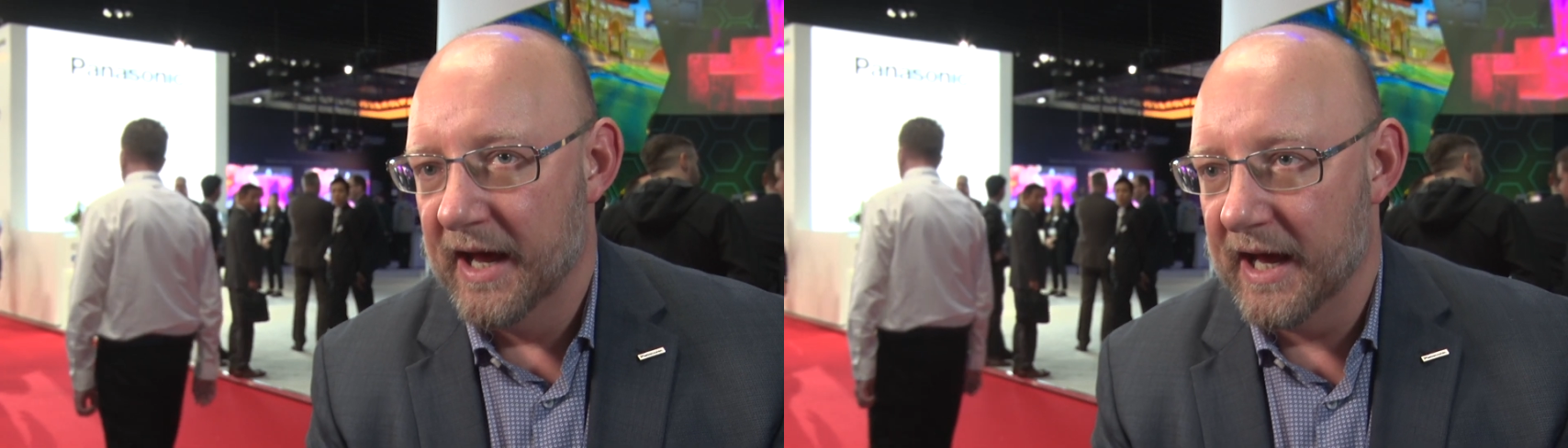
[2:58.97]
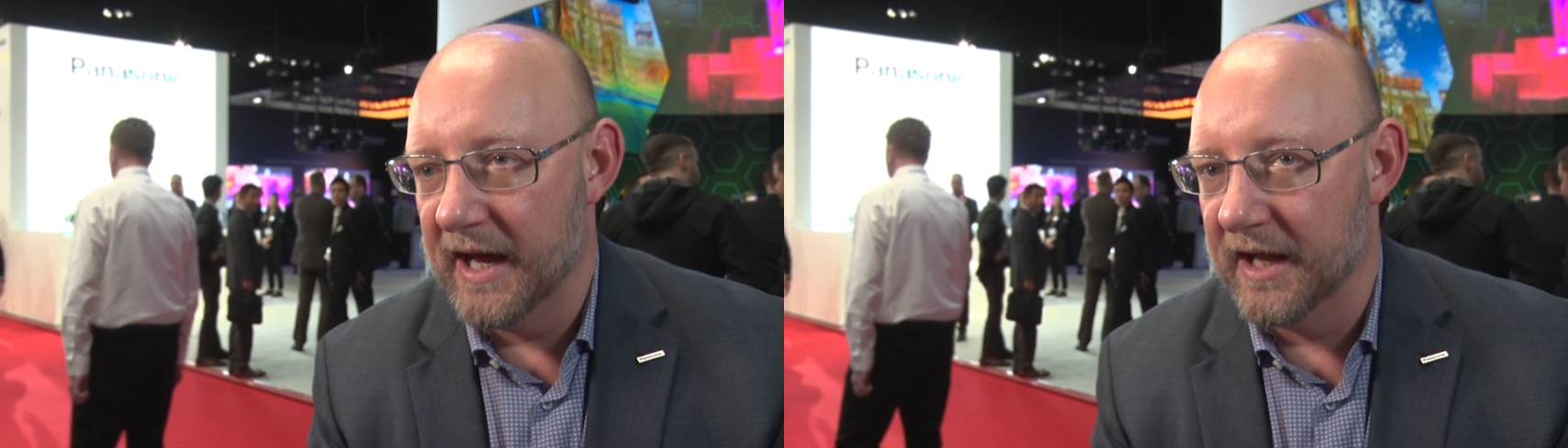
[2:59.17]

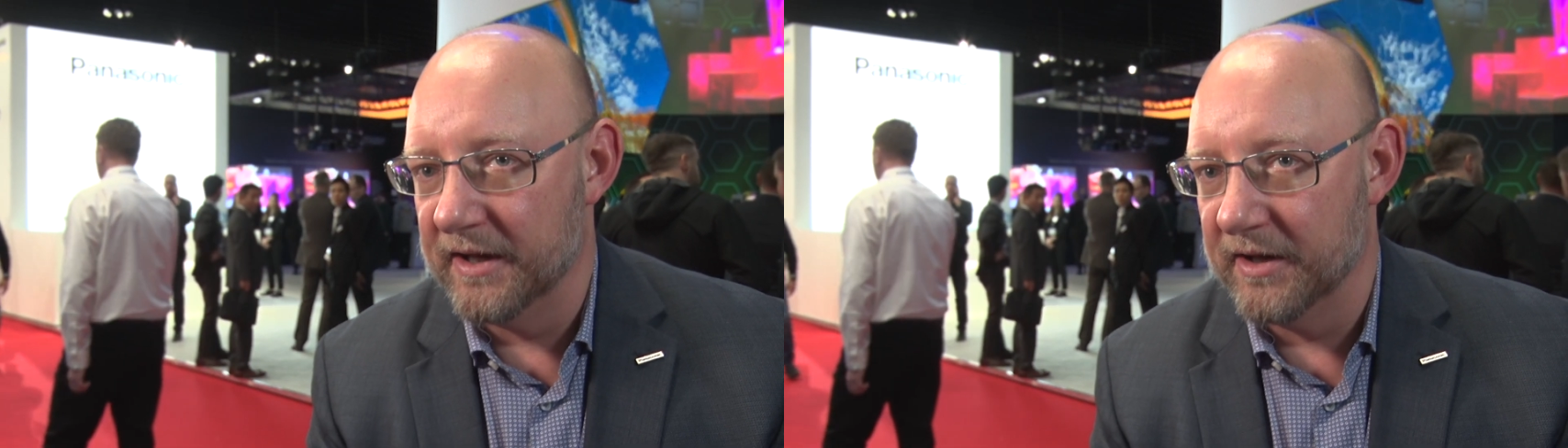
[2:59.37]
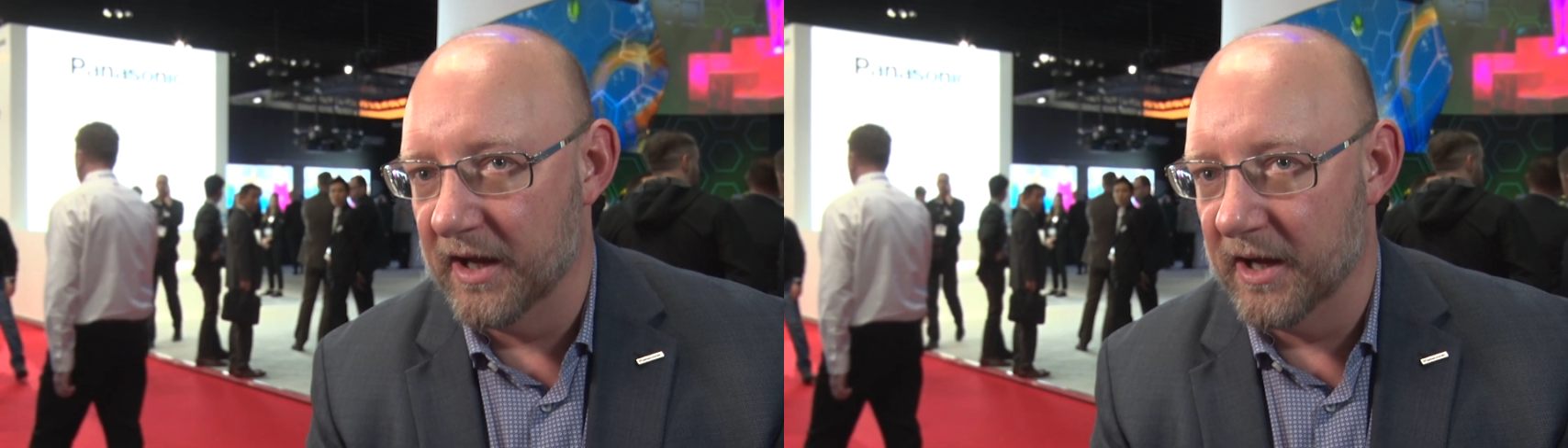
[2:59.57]

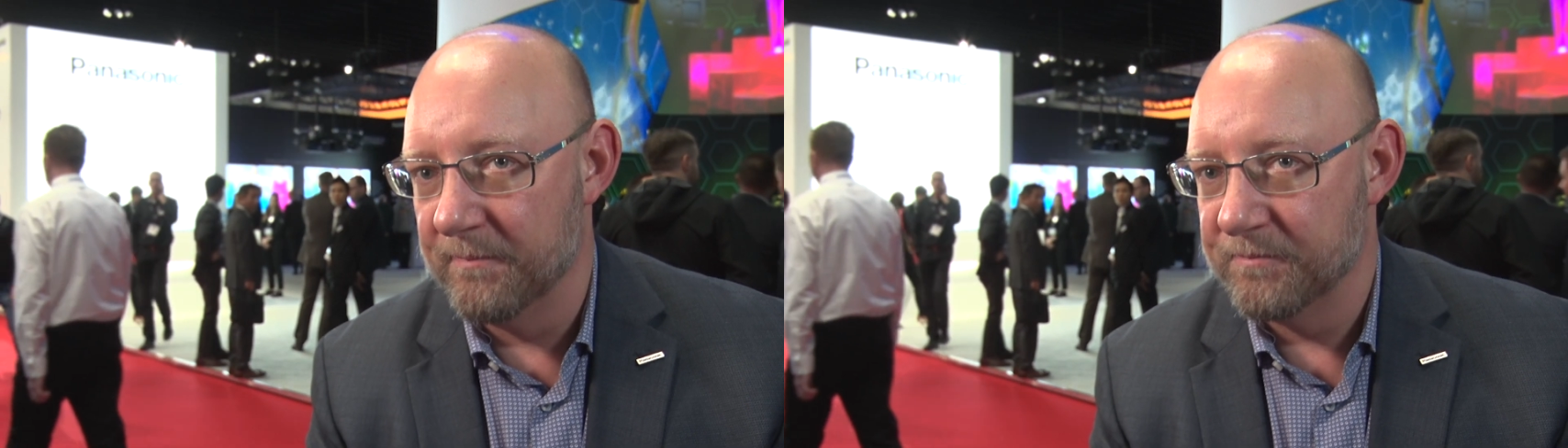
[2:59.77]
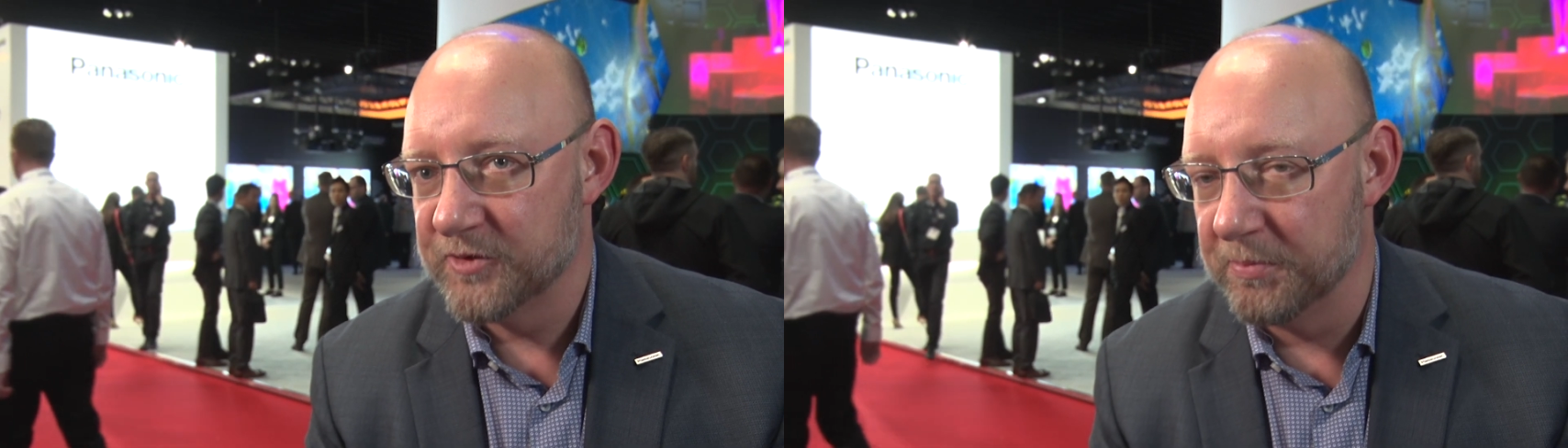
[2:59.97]
And
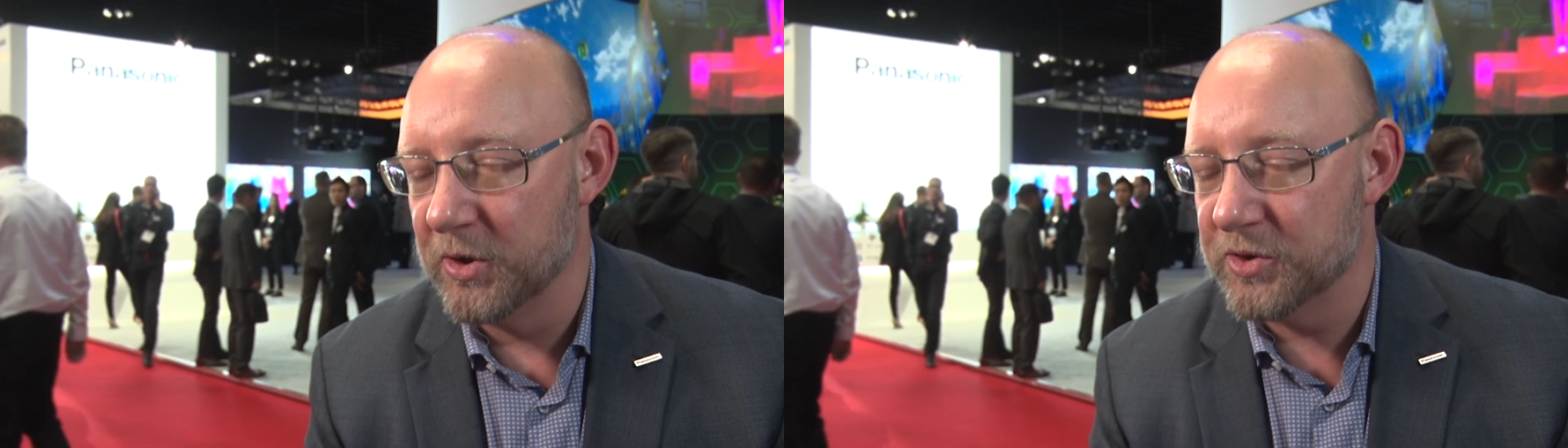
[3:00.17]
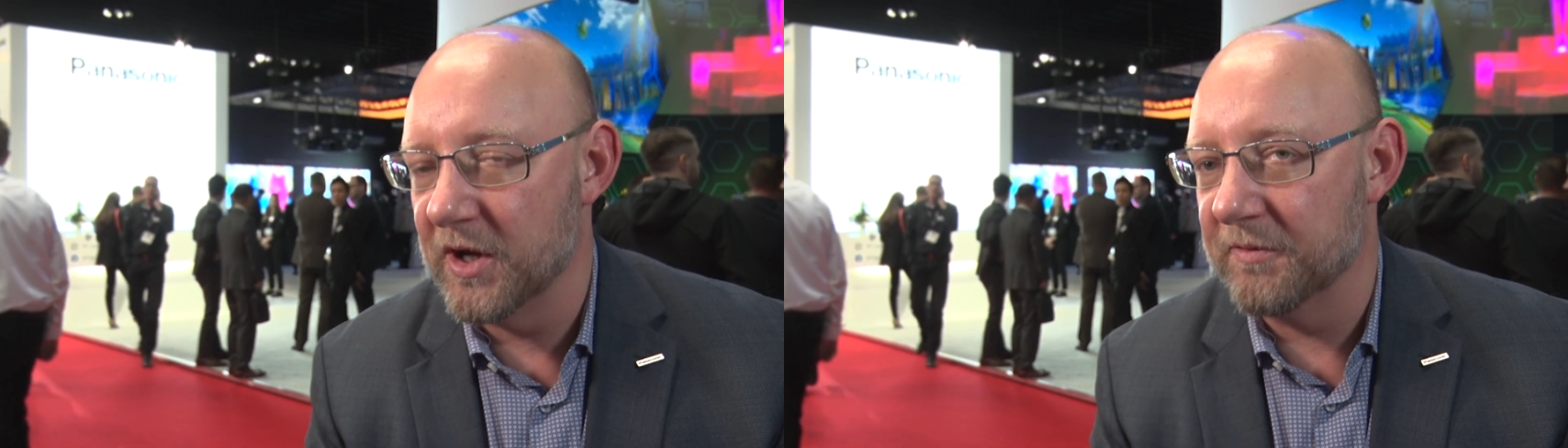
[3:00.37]
um, the
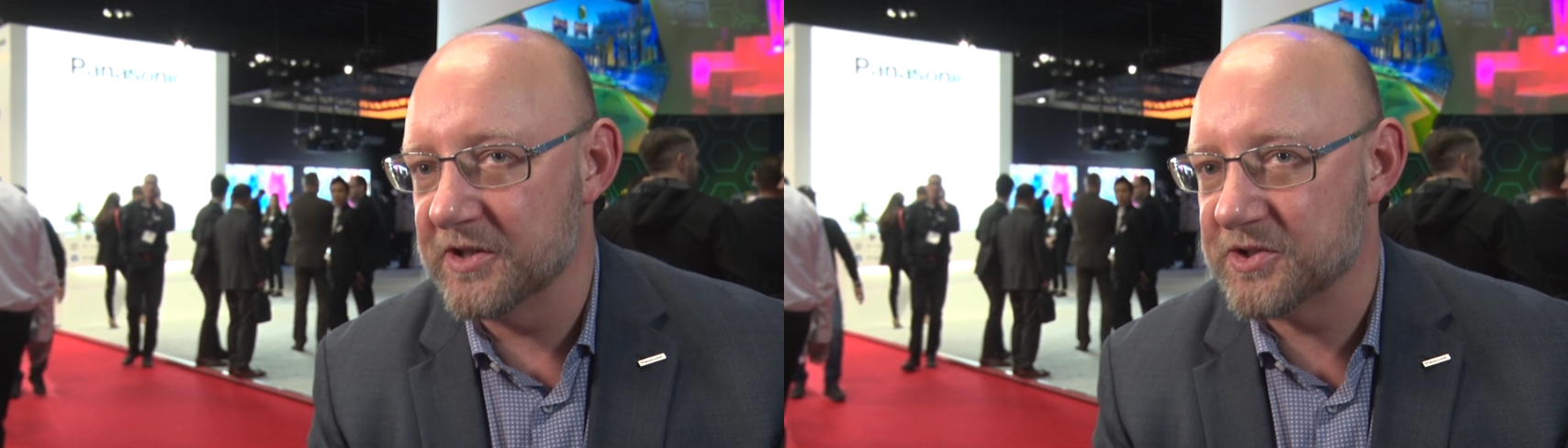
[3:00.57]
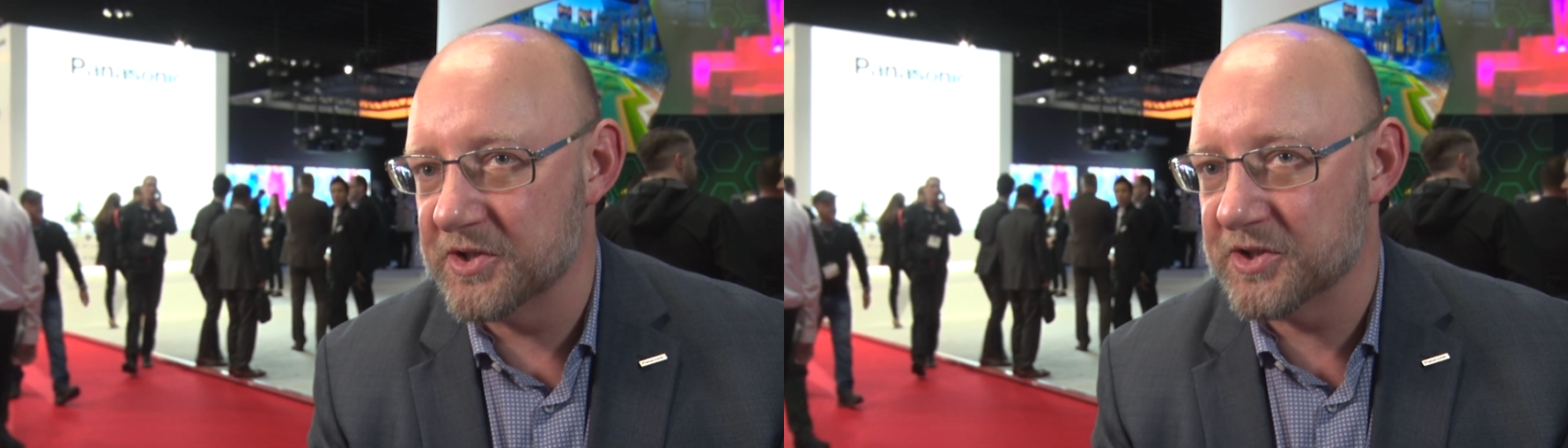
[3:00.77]
beauty of
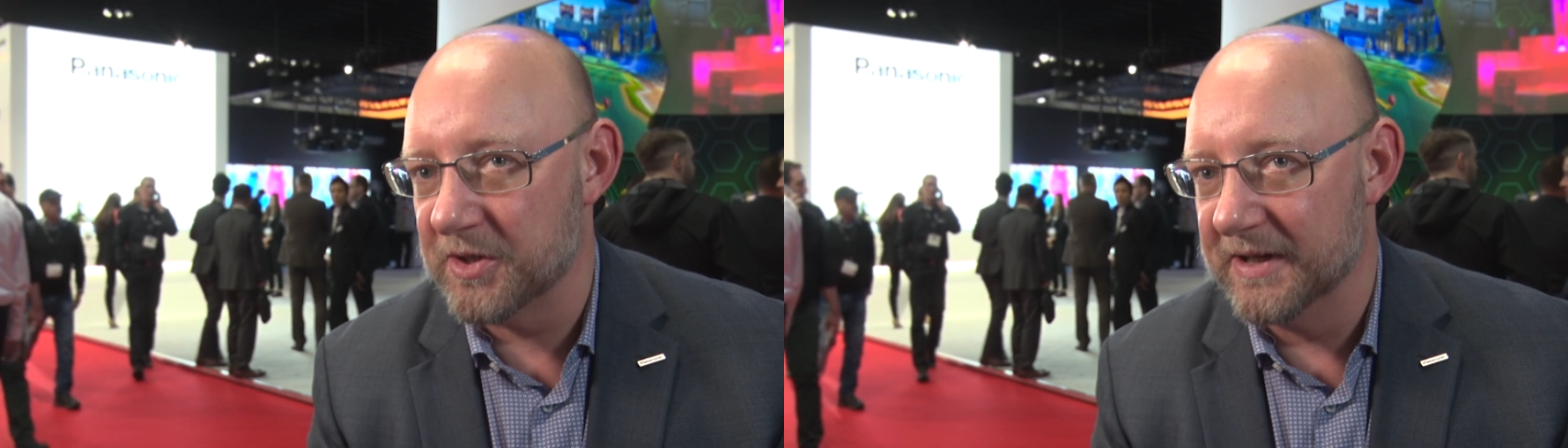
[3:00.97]
this system